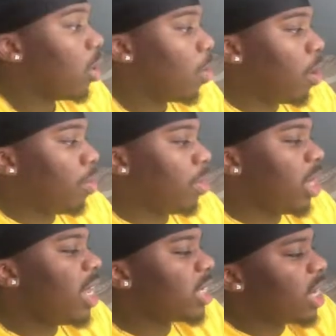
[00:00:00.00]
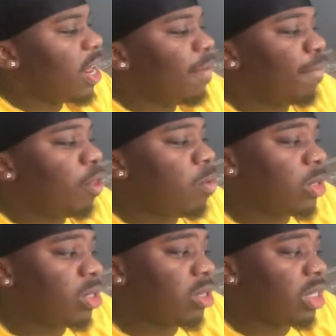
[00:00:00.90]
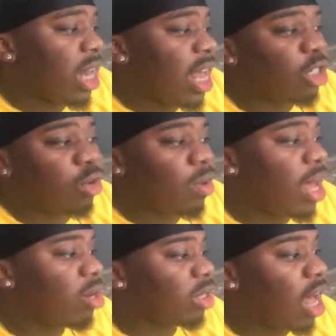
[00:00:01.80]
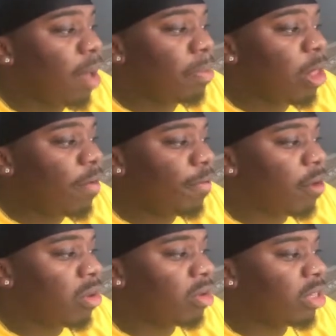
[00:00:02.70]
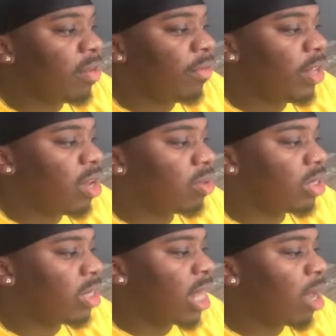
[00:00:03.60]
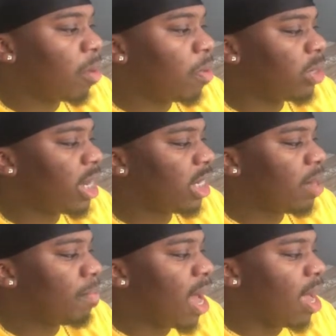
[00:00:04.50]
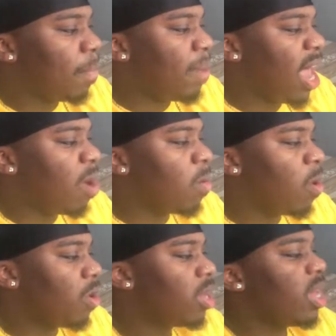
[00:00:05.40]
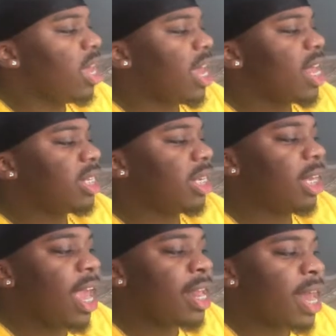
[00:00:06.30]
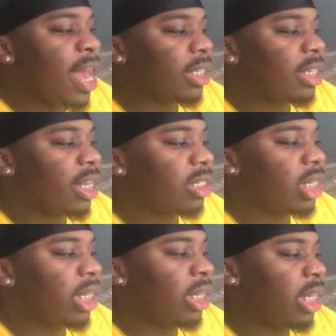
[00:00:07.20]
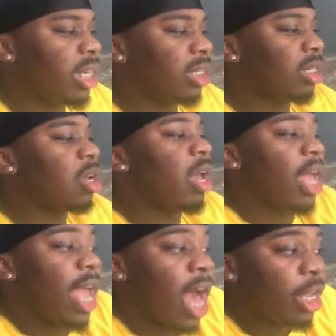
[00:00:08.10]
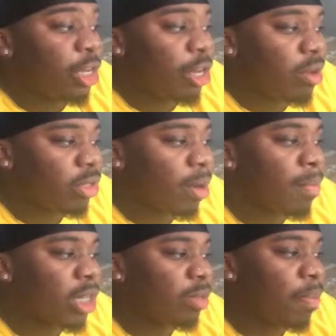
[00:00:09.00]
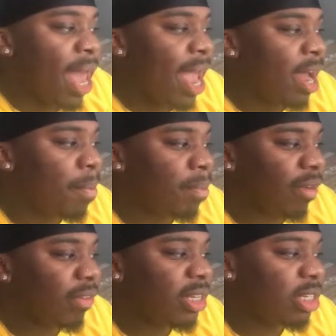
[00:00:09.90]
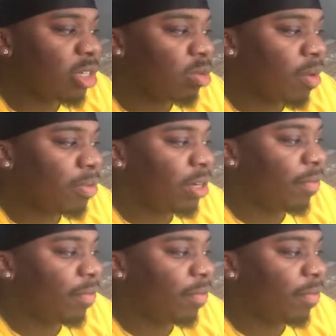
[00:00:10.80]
Well, these influencers slash creators upload photos and videos that are protected by a paywall. And to gain access to these, a user must pay a monthly subscription